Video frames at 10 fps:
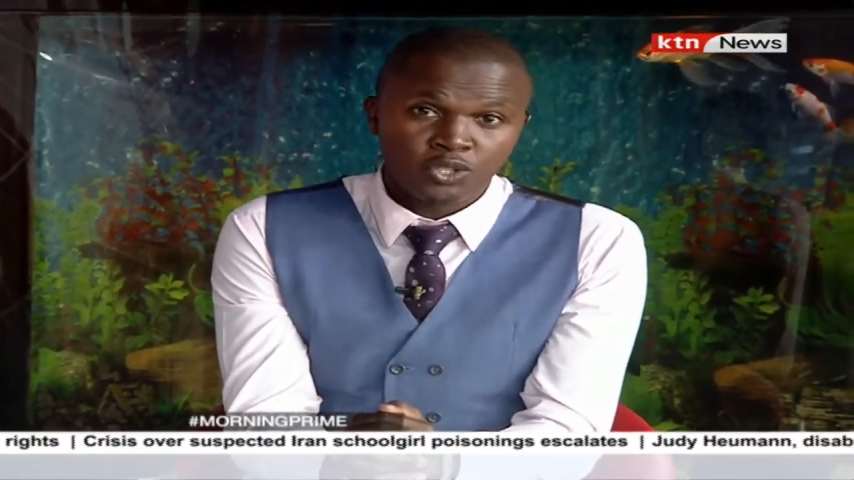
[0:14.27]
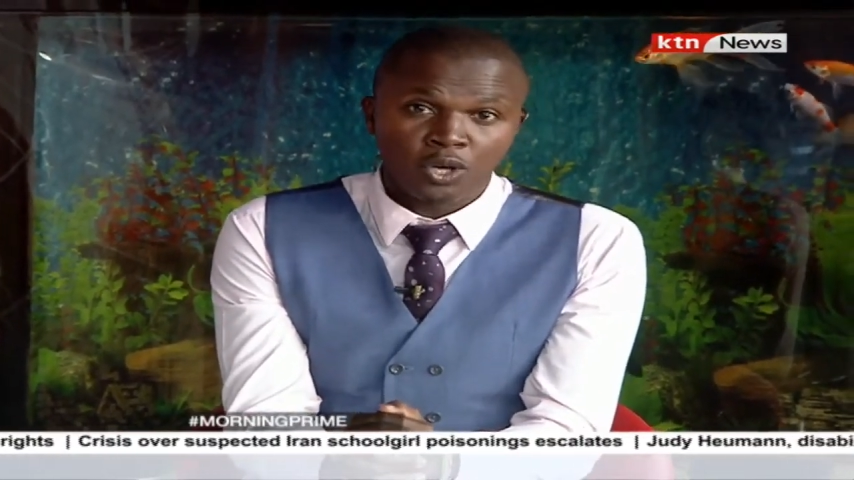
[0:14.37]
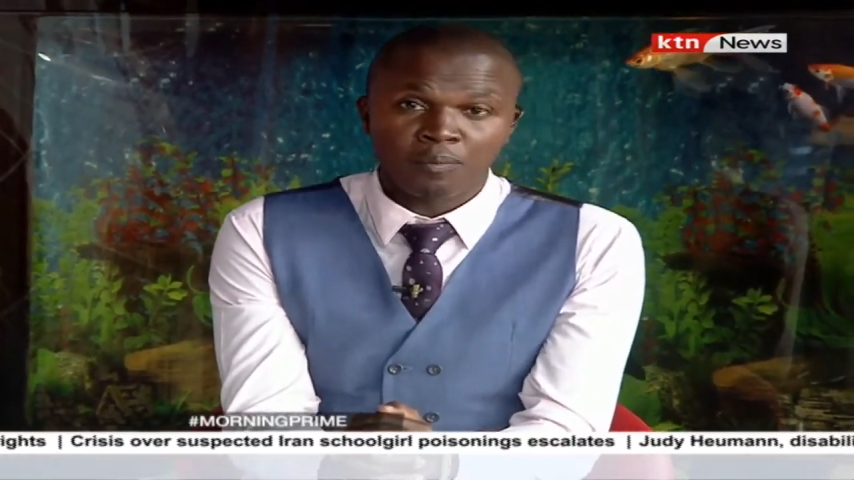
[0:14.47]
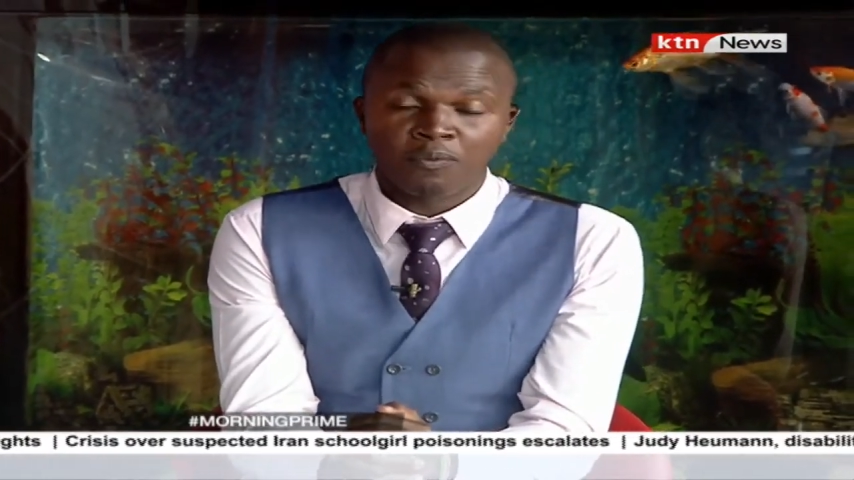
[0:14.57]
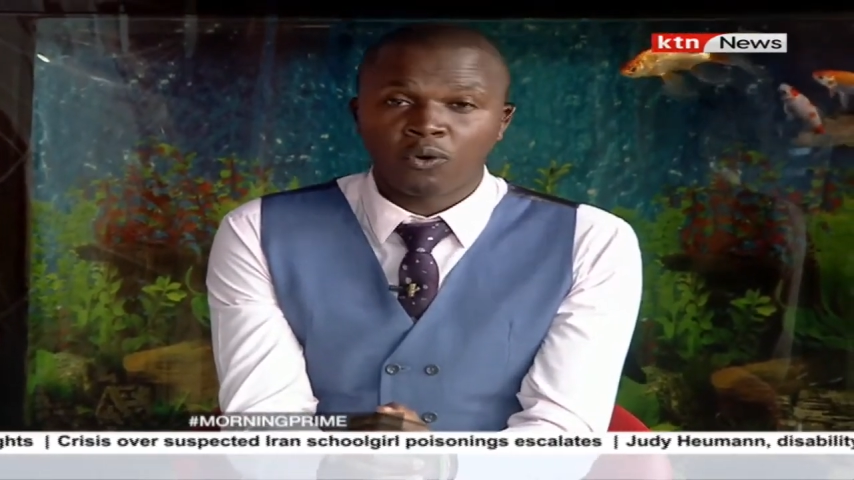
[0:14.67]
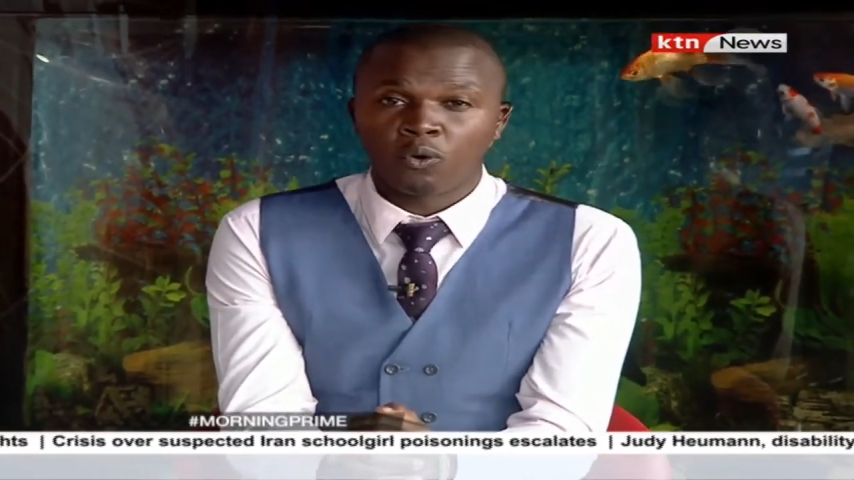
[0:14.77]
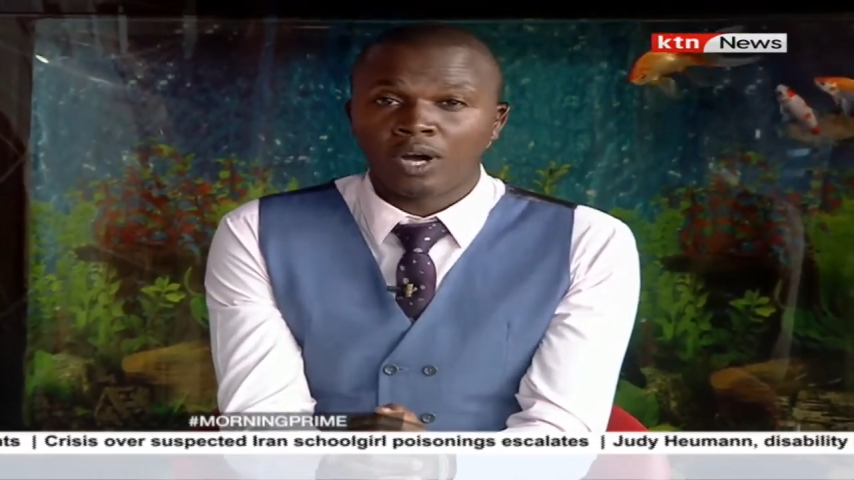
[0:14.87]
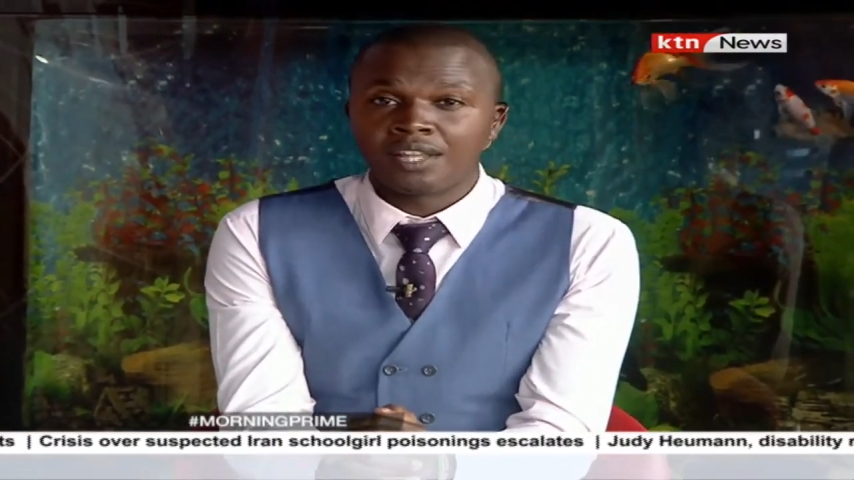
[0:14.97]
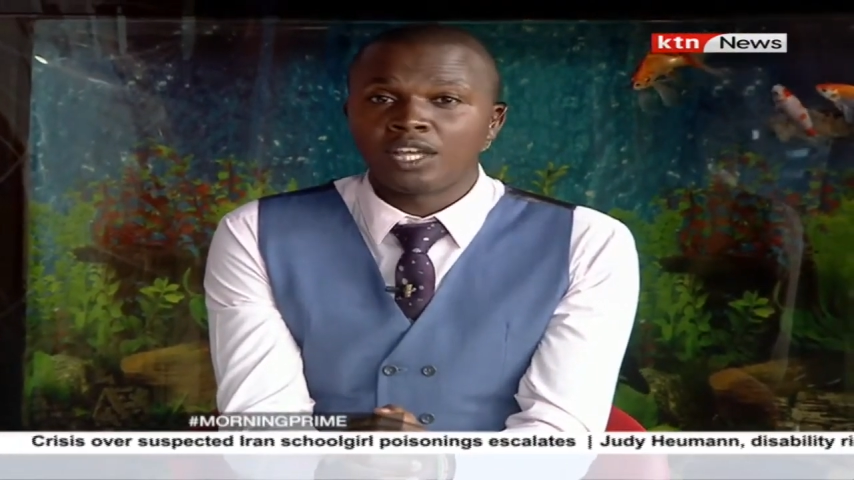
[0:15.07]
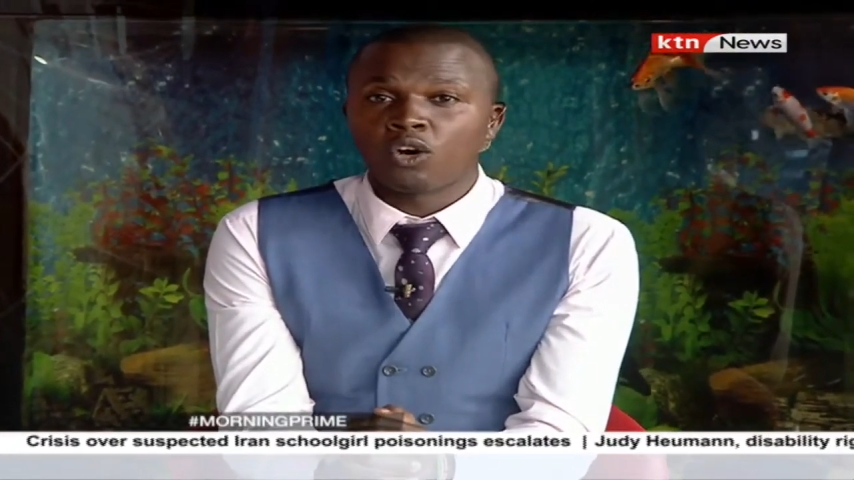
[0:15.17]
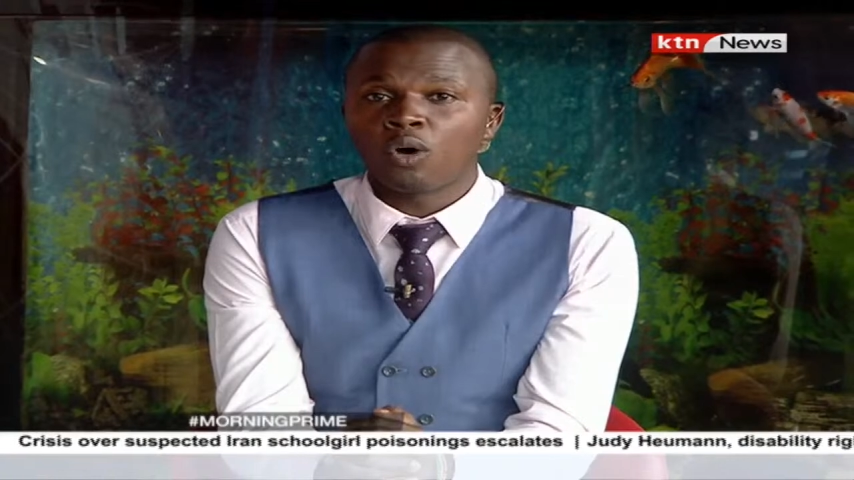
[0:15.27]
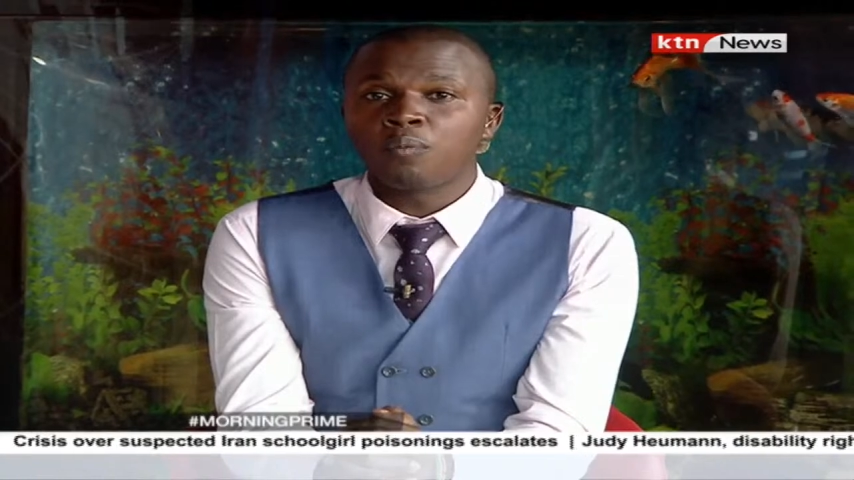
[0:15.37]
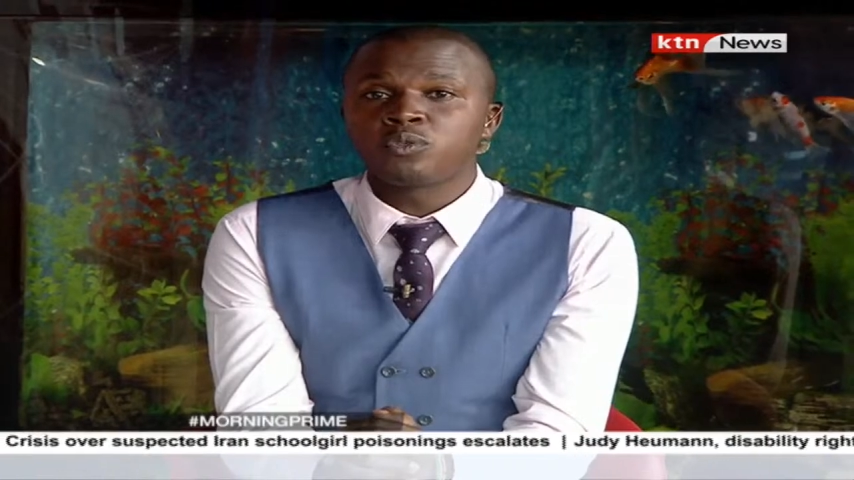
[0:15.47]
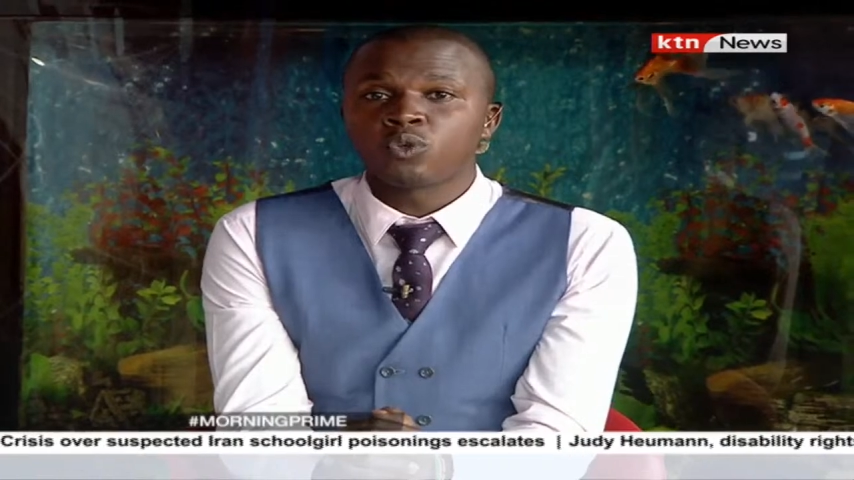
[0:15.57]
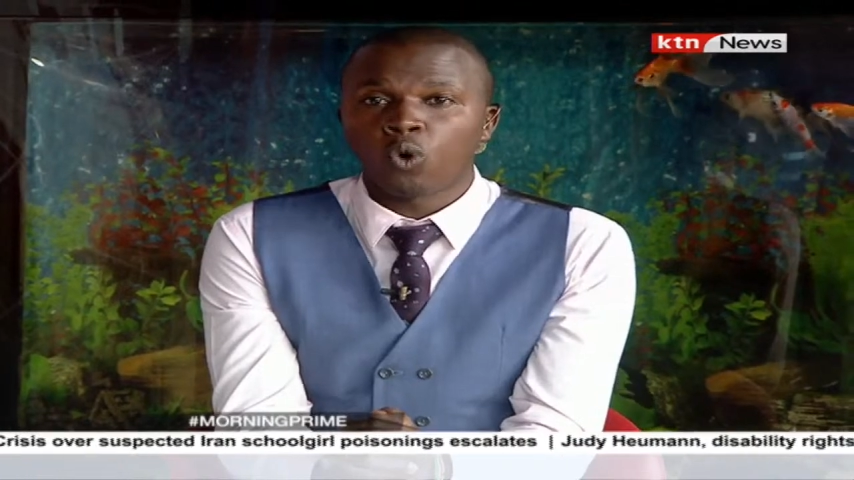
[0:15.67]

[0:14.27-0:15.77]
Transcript: top four, and they hope